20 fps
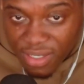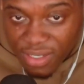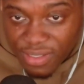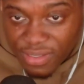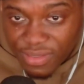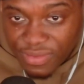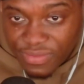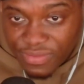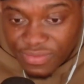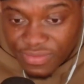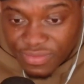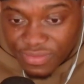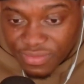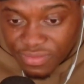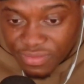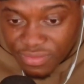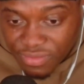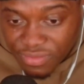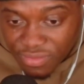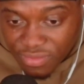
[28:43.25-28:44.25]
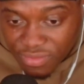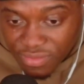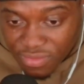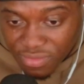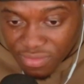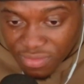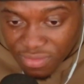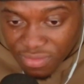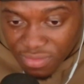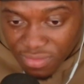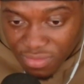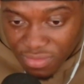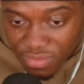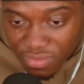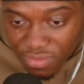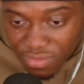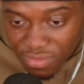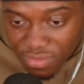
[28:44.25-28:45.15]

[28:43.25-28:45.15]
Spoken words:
Nobody speaks.